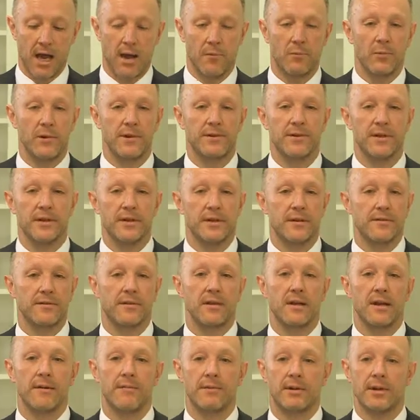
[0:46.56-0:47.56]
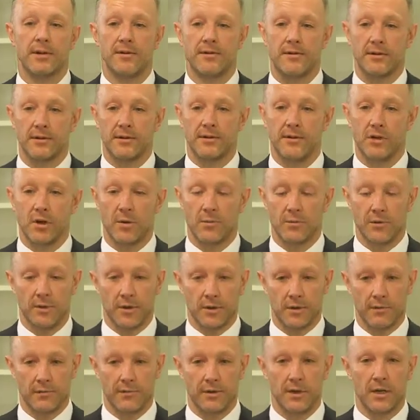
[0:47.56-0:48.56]
We see this in evidence in terms
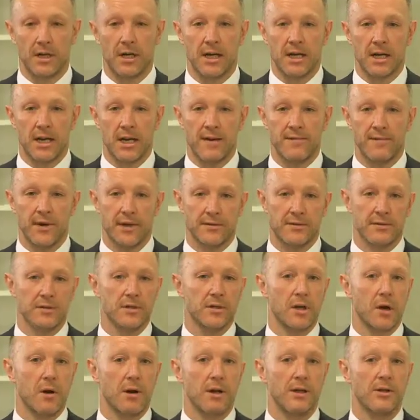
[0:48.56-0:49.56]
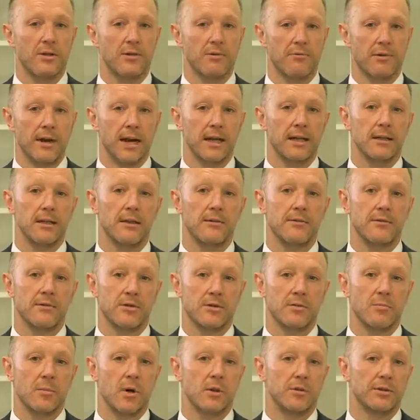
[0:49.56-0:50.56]
of investors going directly
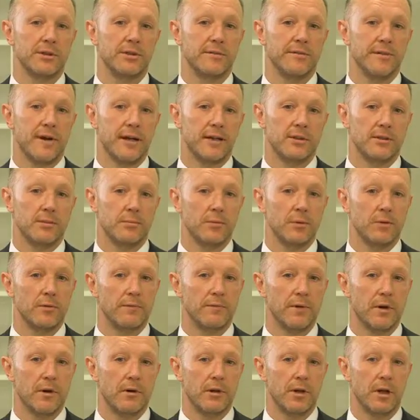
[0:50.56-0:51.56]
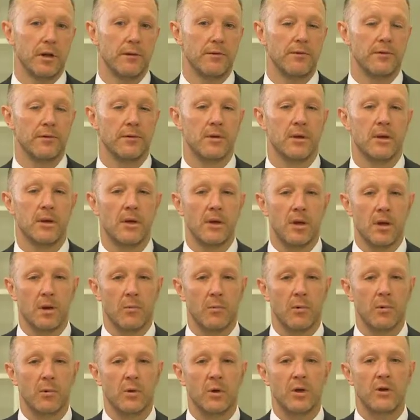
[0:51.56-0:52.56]
to multi-factor portfolios,
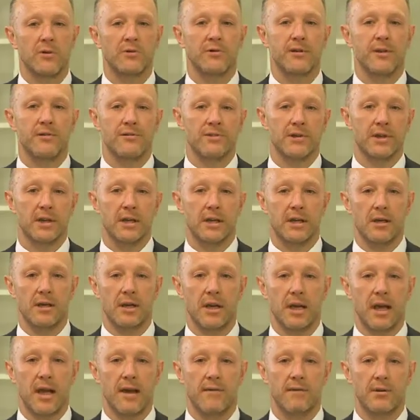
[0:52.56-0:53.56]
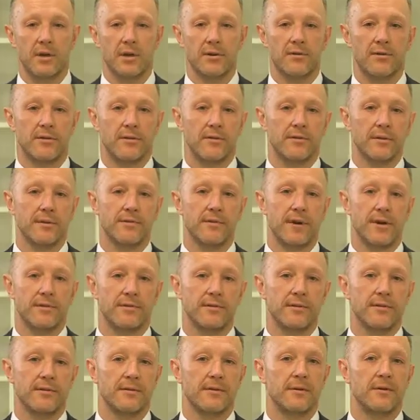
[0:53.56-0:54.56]
but we also see evidence of
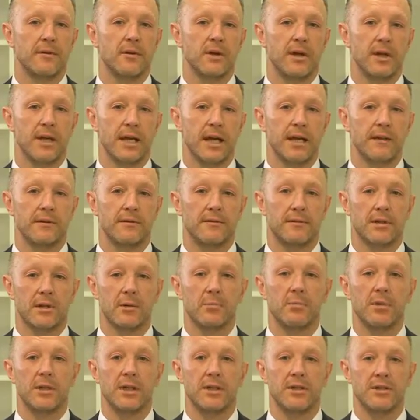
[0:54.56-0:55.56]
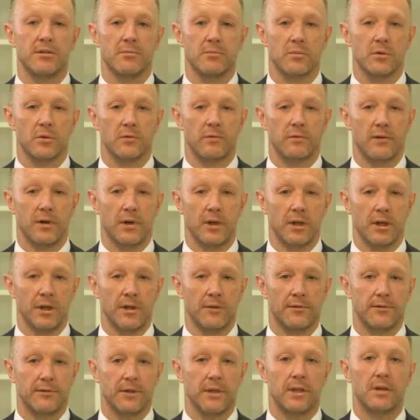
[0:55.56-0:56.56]
investors looking at completion
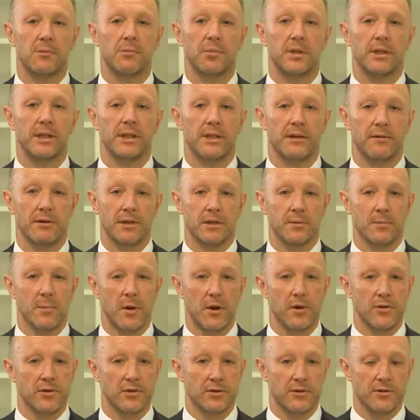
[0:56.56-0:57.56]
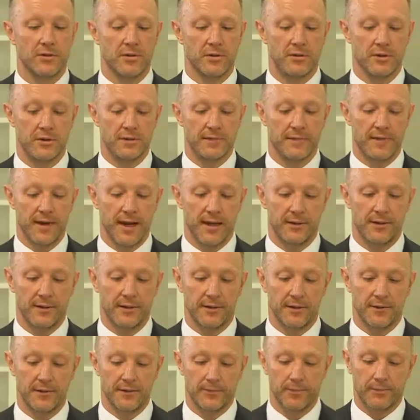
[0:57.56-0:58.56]
portfolios to complete their exposures using
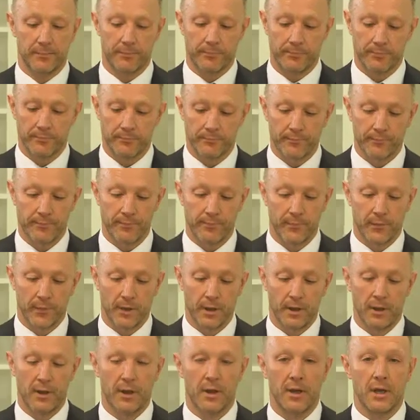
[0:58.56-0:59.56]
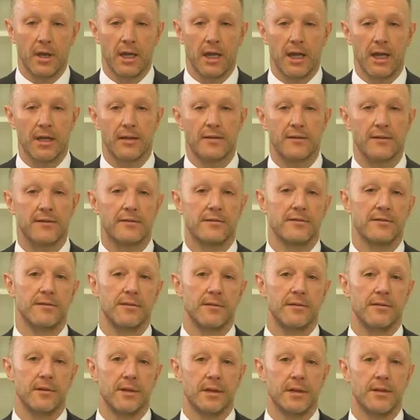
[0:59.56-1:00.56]
factors. In addition
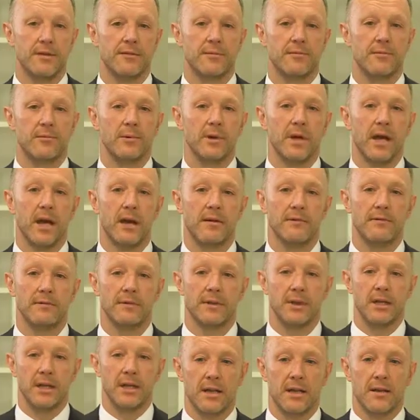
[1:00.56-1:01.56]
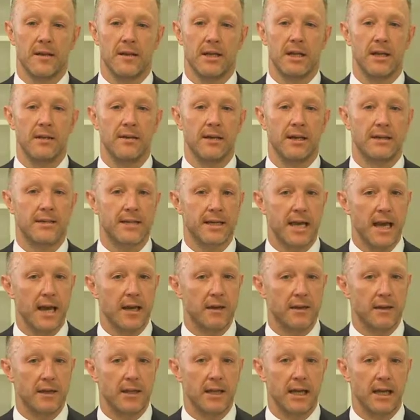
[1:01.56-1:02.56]
to this, we have the index
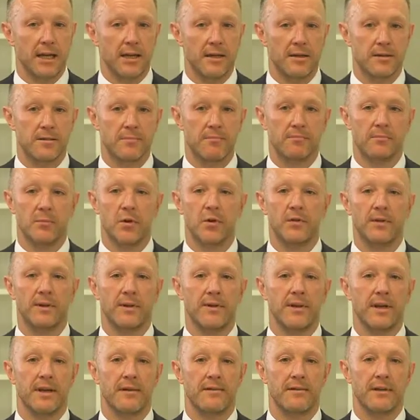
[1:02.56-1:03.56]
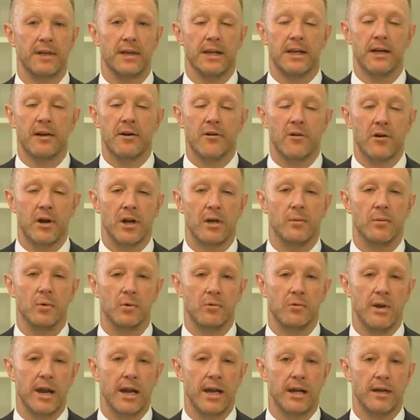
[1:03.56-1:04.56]
calculators moving things at an
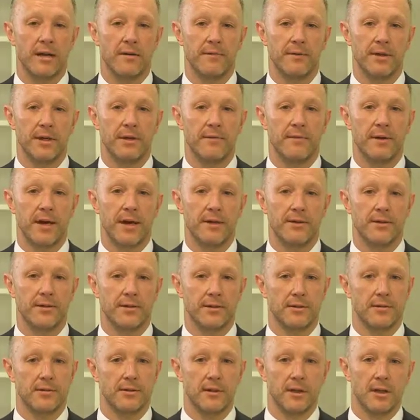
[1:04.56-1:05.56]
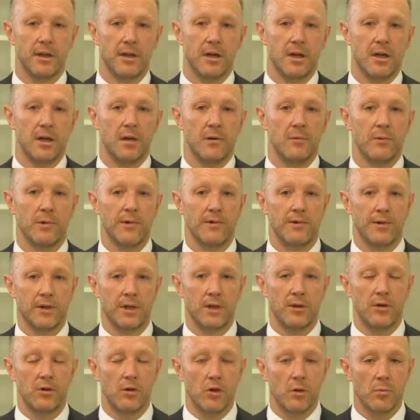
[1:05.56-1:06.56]
incredible rate of innovation. We
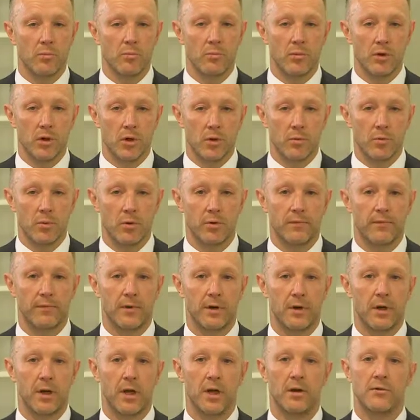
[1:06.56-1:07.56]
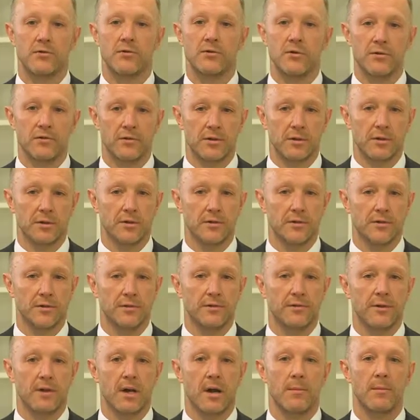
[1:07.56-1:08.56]
see new portfolios, new
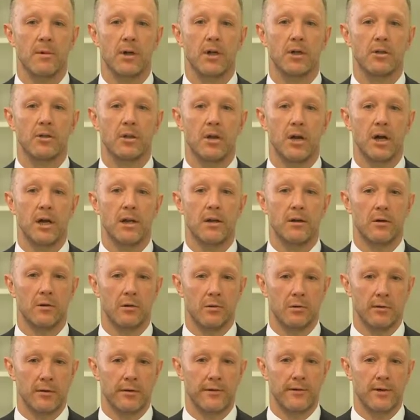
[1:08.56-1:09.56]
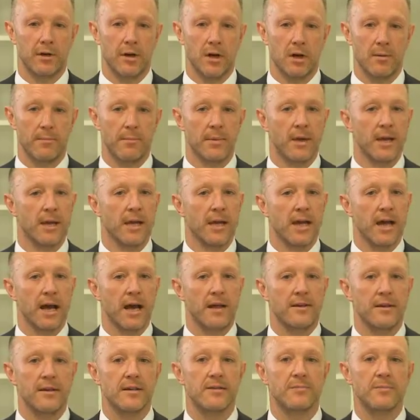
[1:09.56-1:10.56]
solutions coming online all the time,
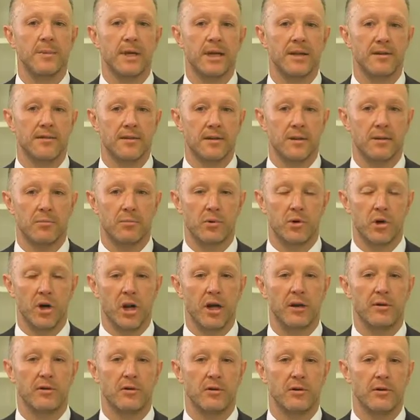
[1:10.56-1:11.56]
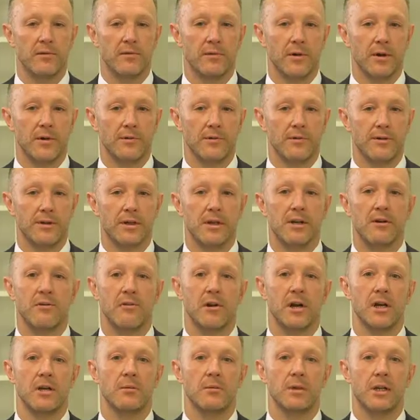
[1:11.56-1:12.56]
and this means that the product universe is
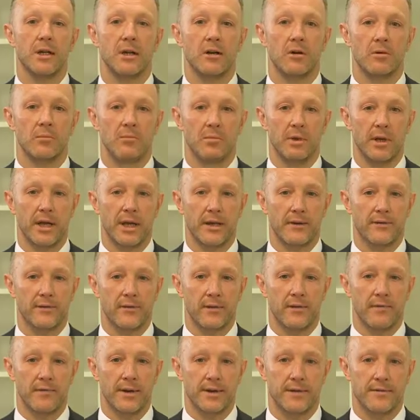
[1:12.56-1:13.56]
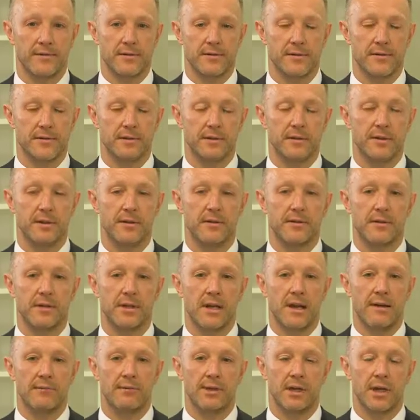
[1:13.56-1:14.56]
incredibly complex for investors to
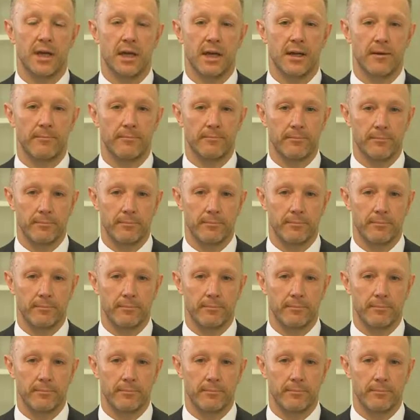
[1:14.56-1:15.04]
navigate.